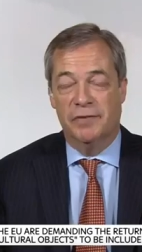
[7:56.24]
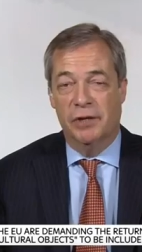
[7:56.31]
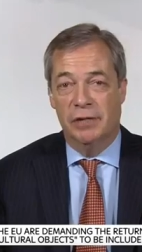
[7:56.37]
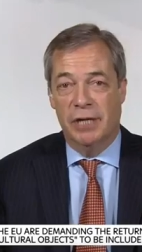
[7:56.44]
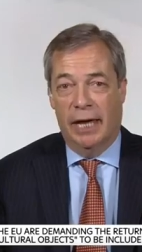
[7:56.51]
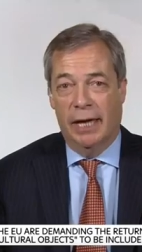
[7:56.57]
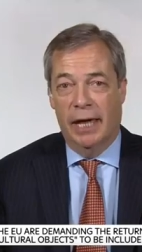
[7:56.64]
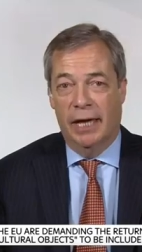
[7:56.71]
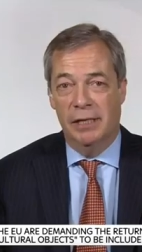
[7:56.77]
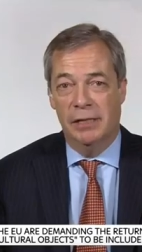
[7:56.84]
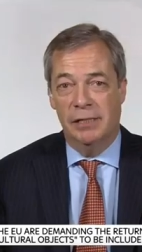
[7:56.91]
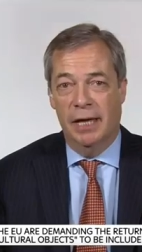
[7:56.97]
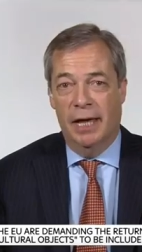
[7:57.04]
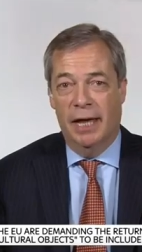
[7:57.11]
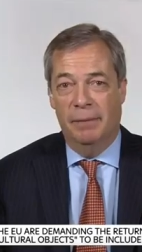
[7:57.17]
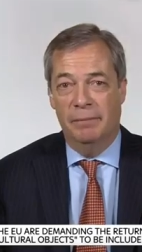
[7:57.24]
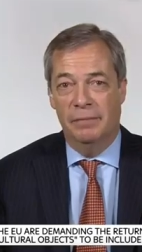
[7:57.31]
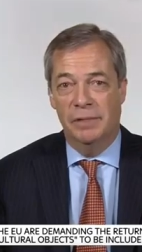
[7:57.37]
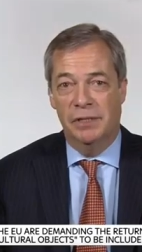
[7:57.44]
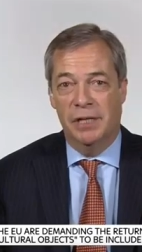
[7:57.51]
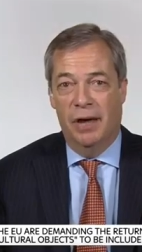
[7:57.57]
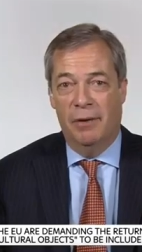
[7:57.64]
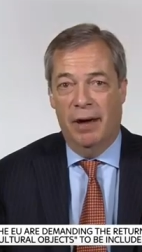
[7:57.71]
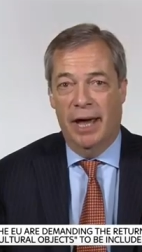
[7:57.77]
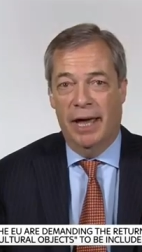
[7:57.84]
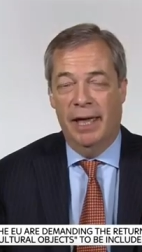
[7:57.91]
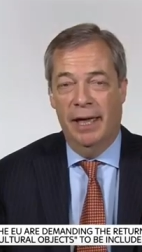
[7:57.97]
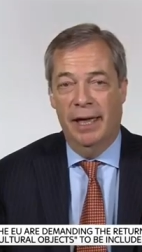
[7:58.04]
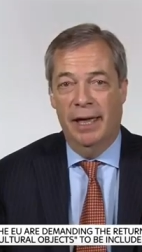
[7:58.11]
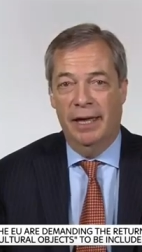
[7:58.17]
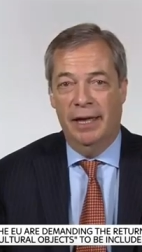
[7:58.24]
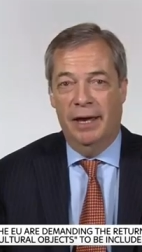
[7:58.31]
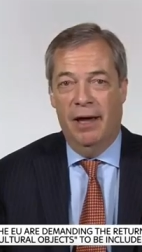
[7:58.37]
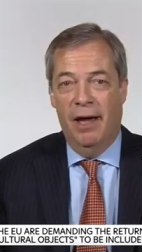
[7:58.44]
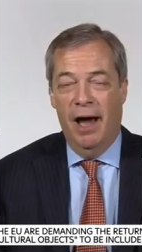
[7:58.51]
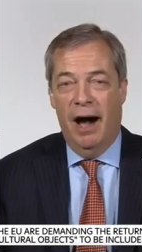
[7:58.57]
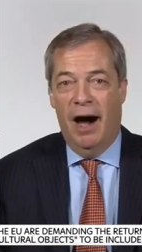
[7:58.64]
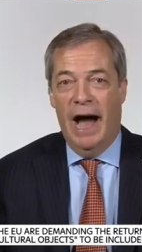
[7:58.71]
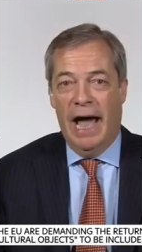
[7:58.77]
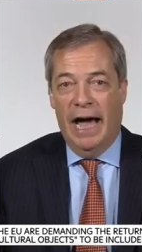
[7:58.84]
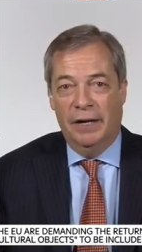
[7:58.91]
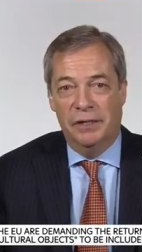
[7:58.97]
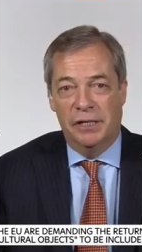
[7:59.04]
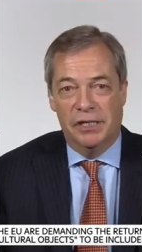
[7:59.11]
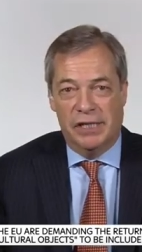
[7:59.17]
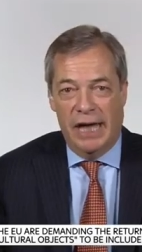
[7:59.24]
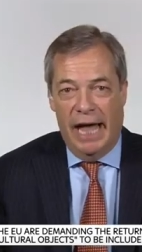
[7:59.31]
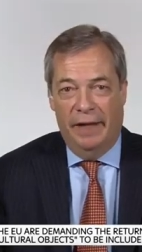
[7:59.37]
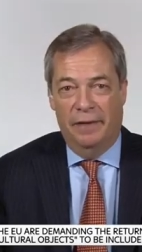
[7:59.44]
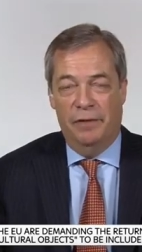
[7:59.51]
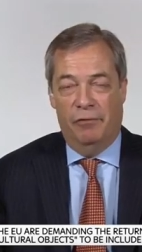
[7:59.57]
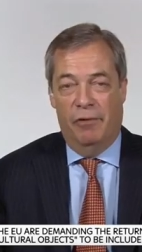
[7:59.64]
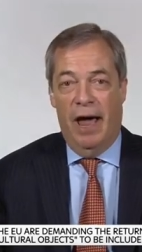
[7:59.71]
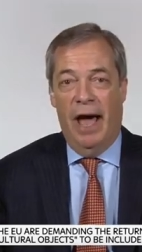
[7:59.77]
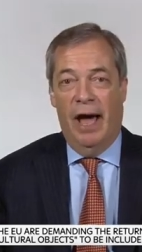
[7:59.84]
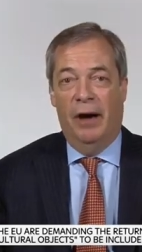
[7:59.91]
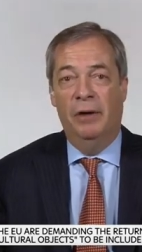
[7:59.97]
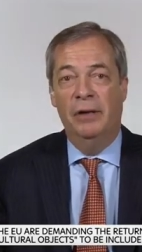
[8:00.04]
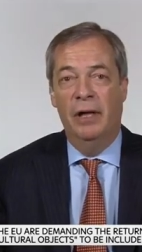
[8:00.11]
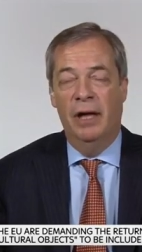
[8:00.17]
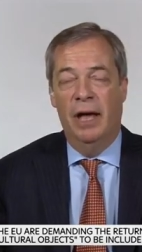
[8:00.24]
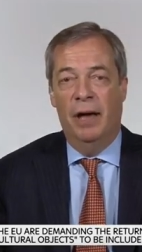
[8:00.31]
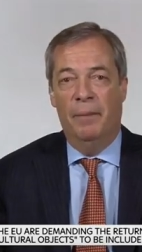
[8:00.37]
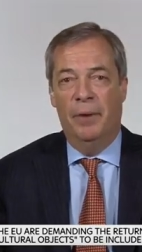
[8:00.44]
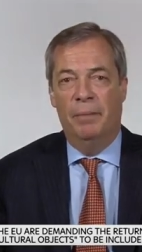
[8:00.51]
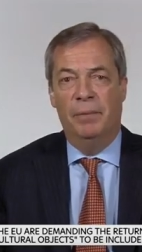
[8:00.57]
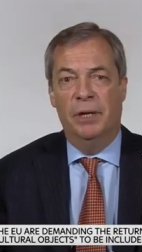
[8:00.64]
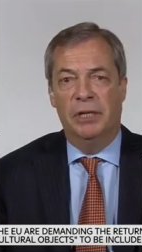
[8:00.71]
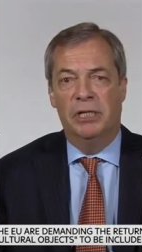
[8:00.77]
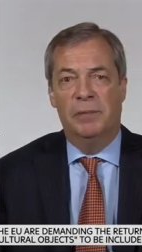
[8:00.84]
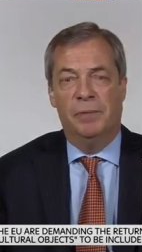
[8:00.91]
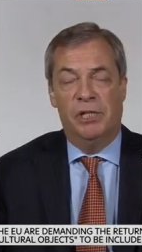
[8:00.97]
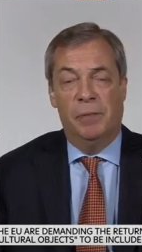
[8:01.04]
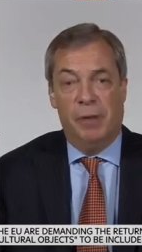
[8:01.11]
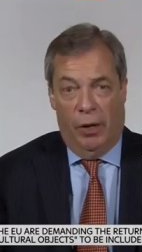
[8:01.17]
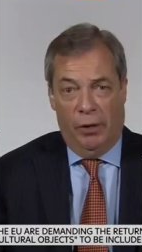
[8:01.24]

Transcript: few decades. So I understand the row, but to be